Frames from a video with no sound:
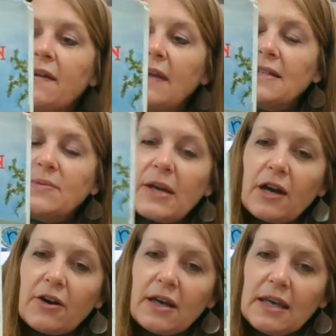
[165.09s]
That's what
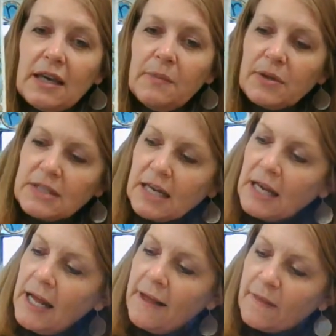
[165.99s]
Eric Kimmel did.
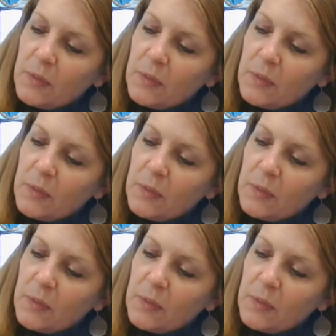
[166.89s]
The